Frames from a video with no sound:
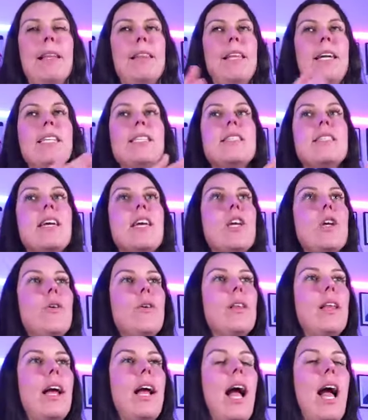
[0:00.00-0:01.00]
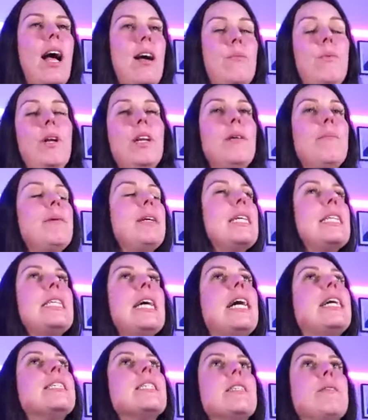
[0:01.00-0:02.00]
let's say you're like, I want to be a
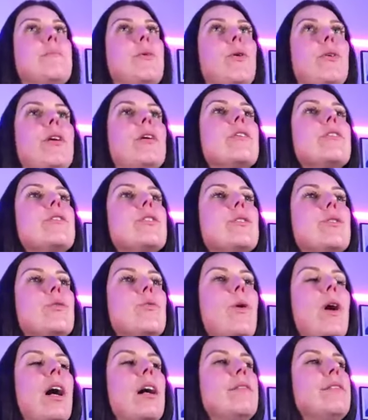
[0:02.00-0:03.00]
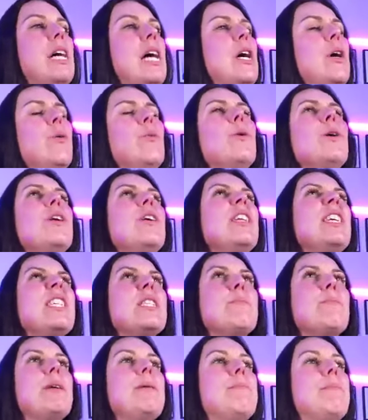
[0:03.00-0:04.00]
testimony on 212. What are
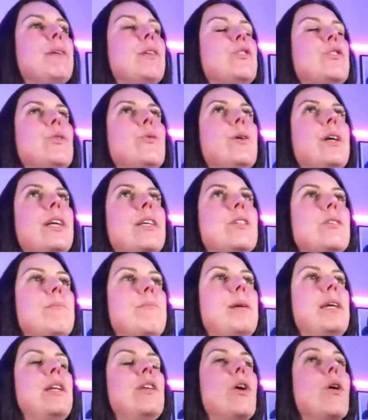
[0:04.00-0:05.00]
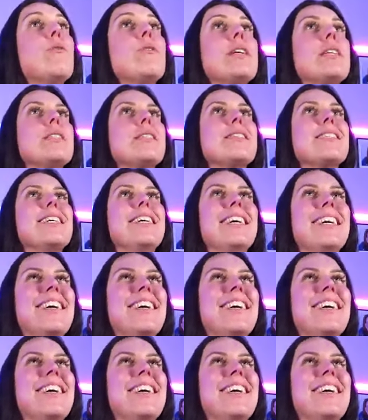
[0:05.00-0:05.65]
these people doing to be noticed?